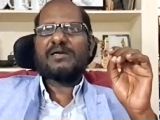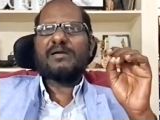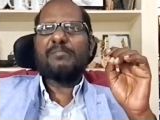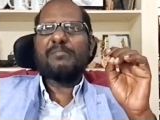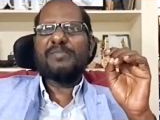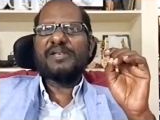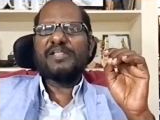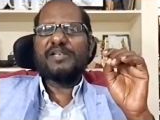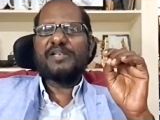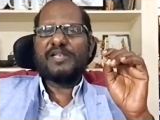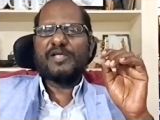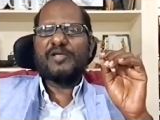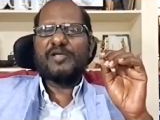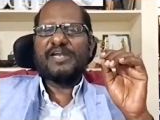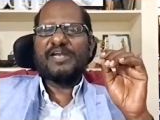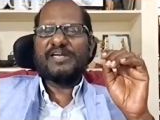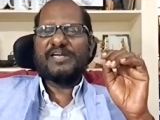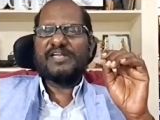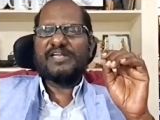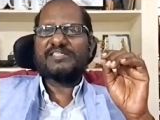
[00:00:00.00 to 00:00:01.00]
company
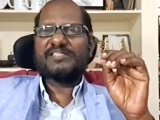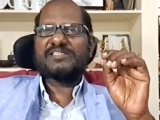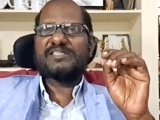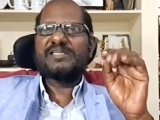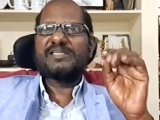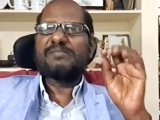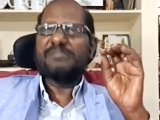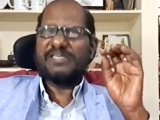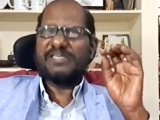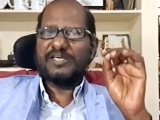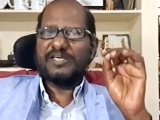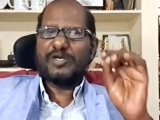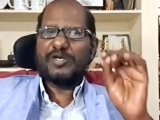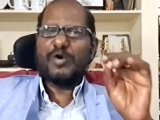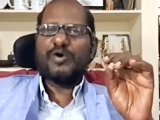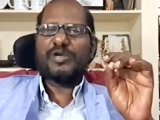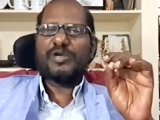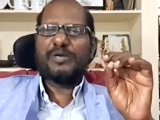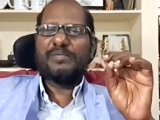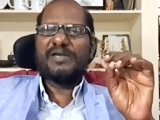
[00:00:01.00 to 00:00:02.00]
regulators, by the
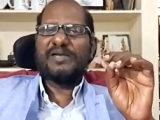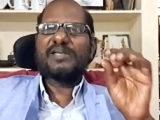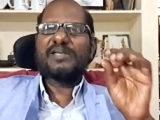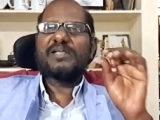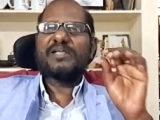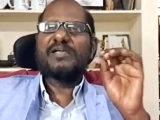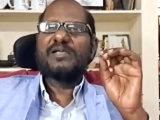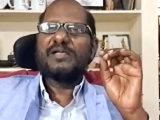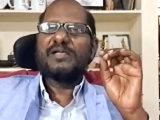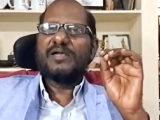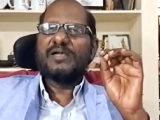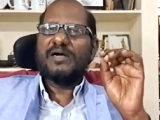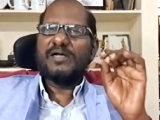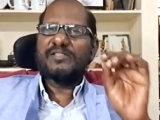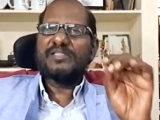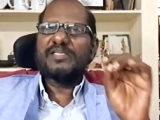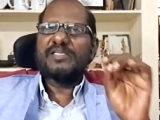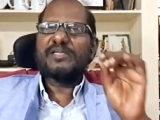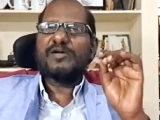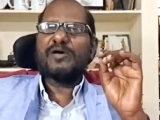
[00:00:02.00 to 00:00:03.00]
government
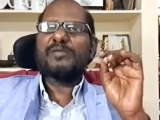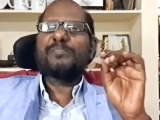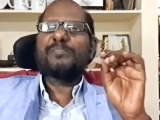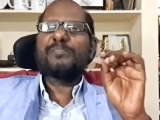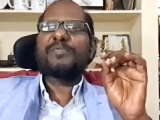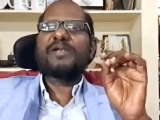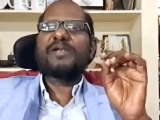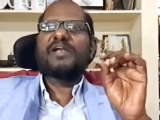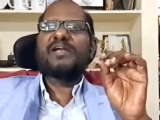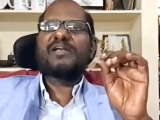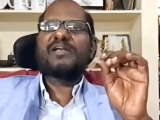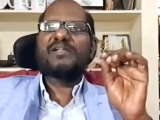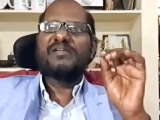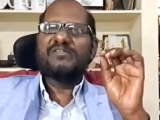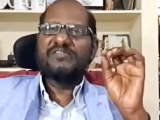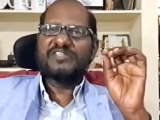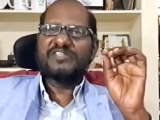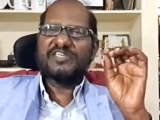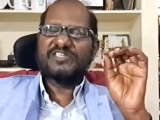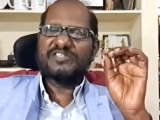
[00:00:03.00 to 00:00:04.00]
on the corporate
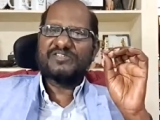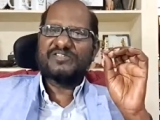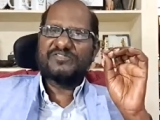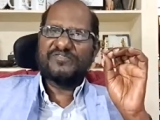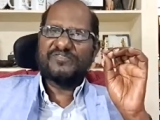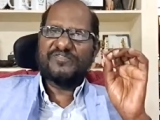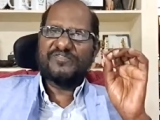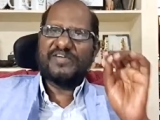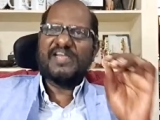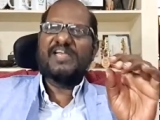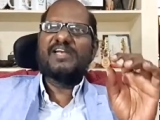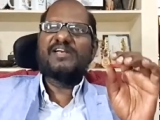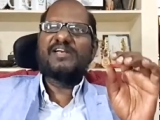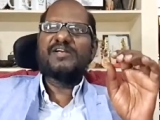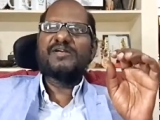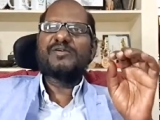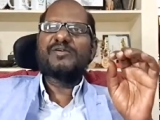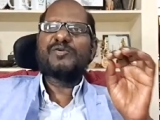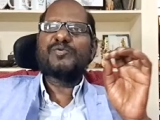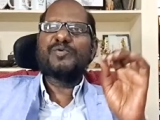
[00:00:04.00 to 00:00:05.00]
which has failed
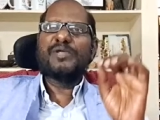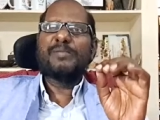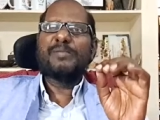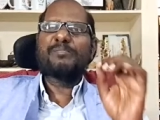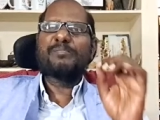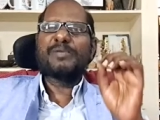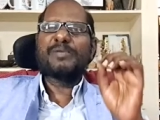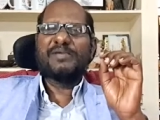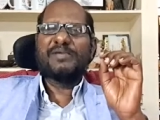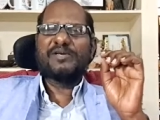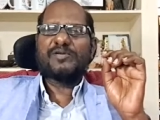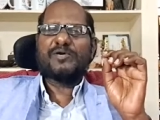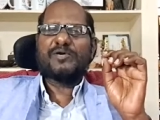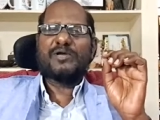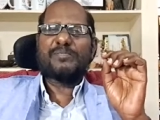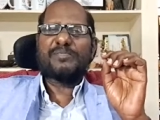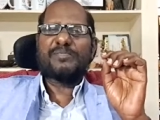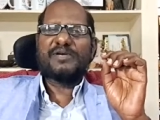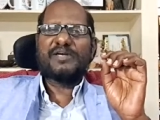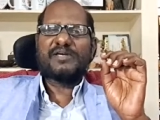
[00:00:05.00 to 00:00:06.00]
to implement
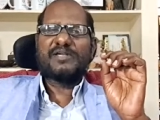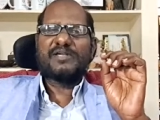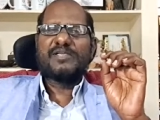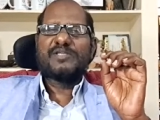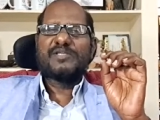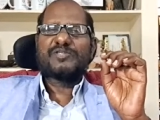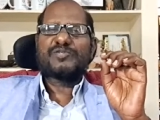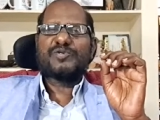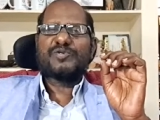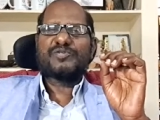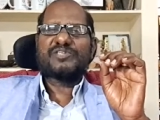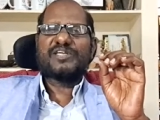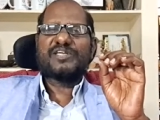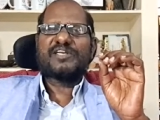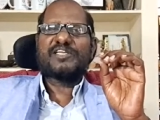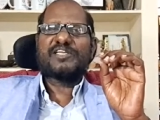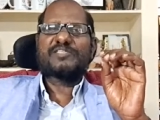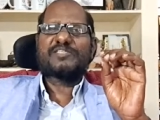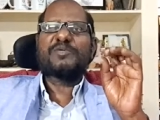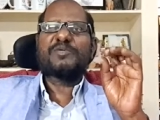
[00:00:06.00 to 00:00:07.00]
corporate
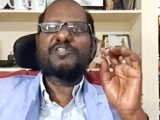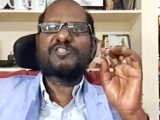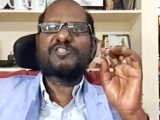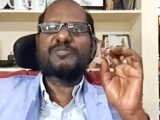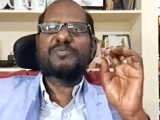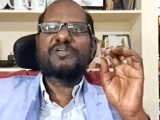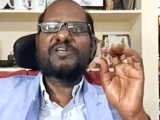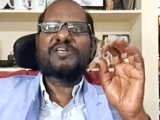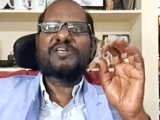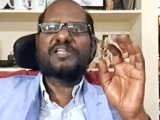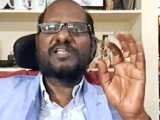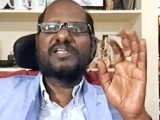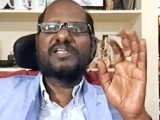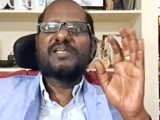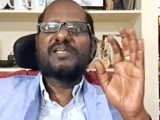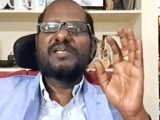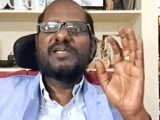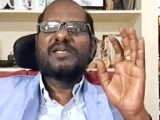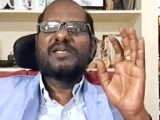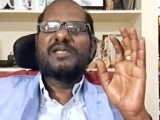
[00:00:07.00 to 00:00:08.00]
social responsibility.
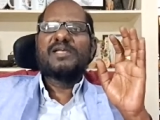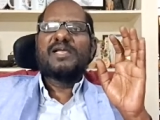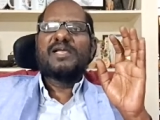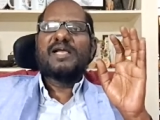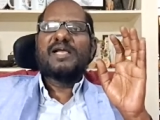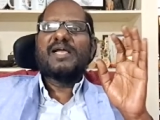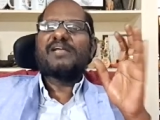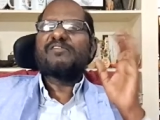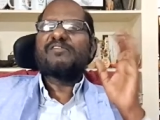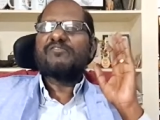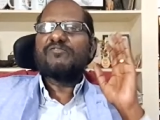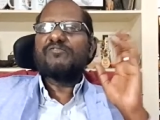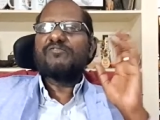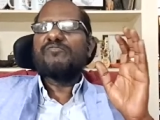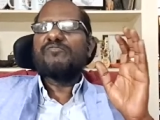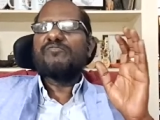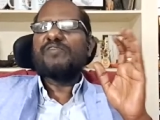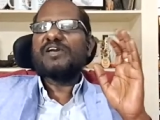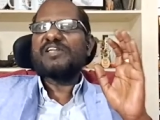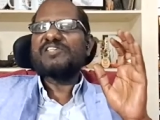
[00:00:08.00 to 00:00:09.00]
And
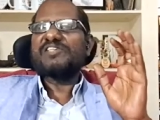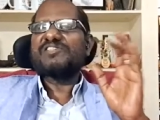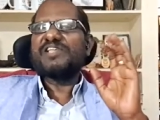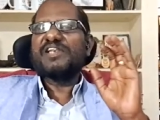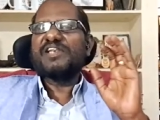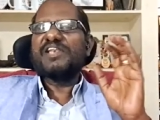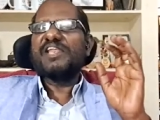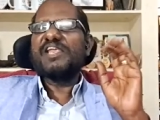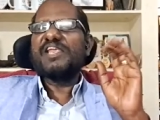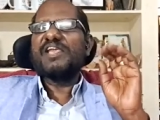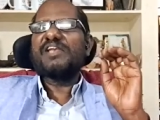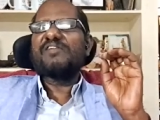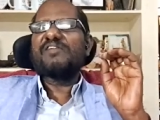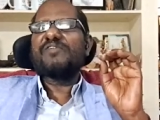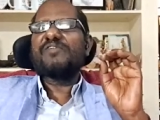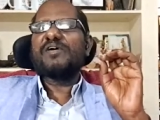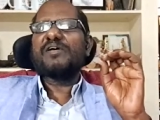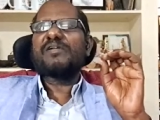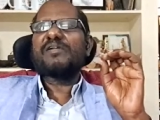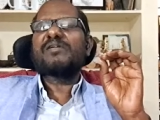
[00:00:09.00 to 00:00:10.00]
what is the
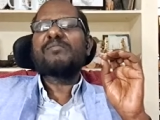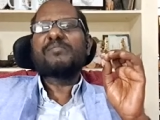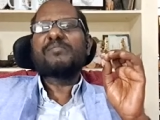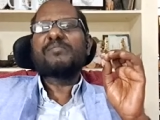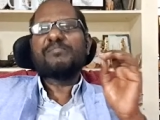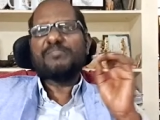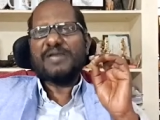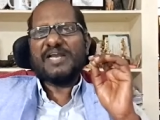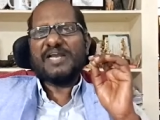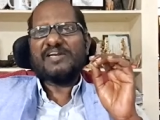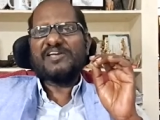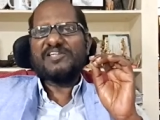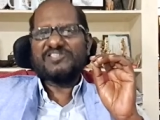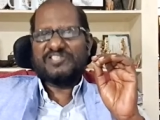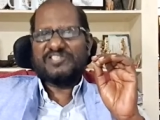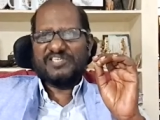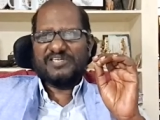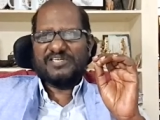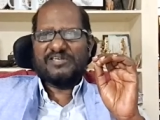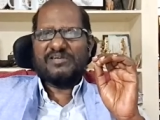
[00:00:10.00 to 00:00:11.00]
need for
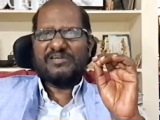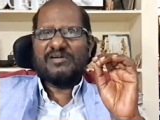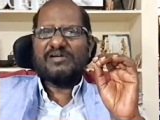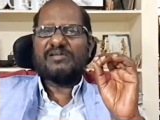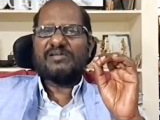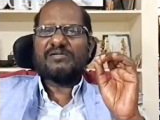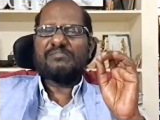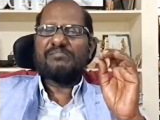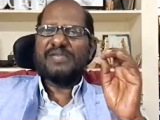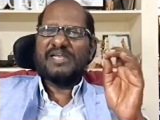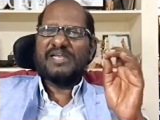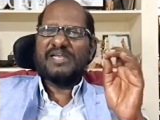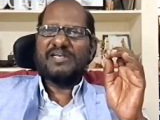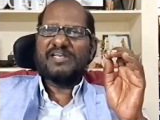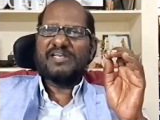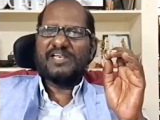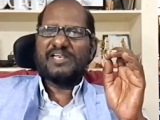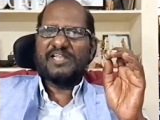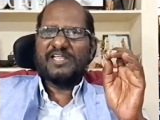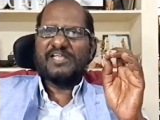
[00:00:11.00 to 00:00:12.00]
practicing or
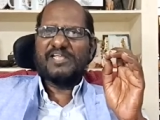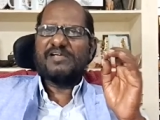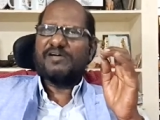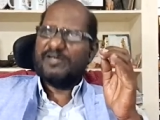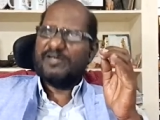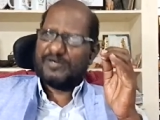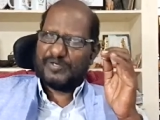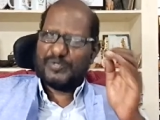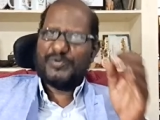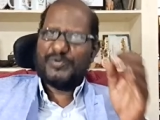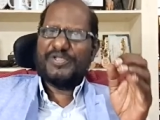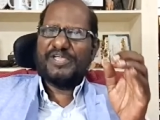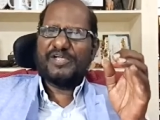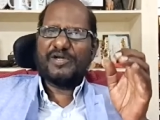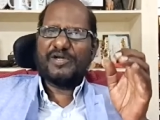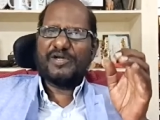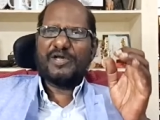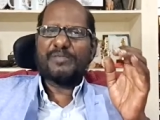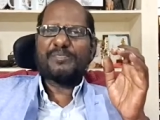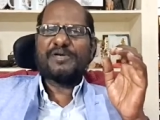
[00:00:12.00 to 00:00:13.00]
maintaining or
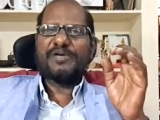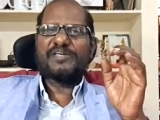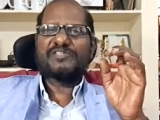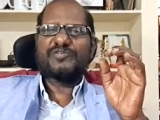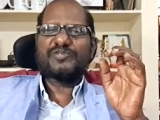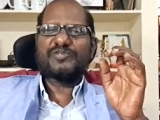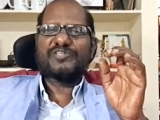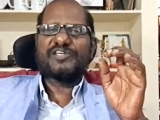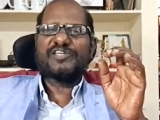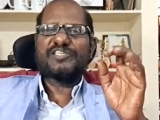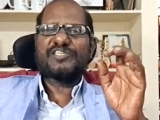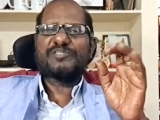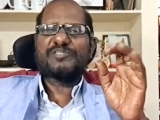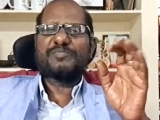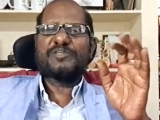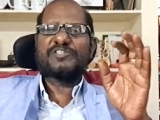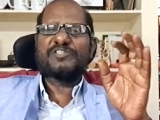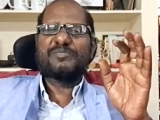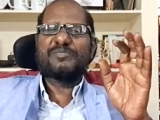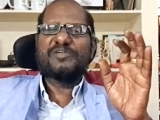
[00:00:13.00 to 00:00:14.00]
doing corporate social
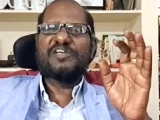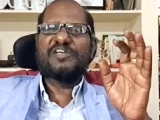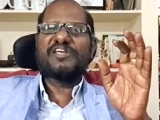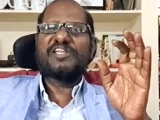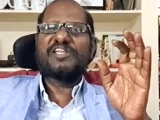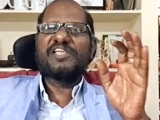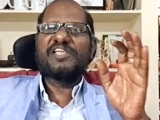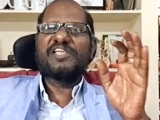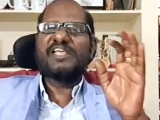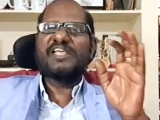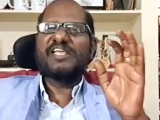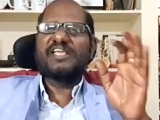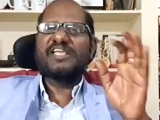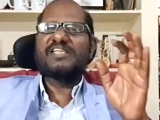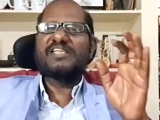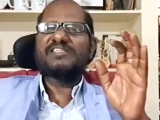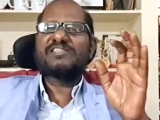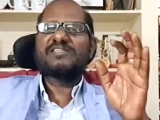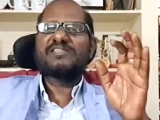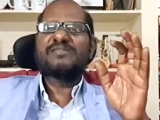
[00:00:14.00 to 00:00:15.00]
responsibility
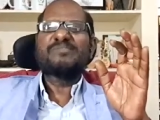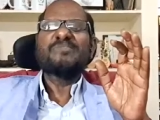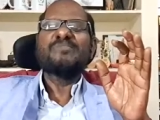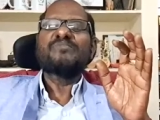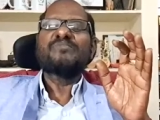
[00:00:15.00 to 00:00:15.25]
is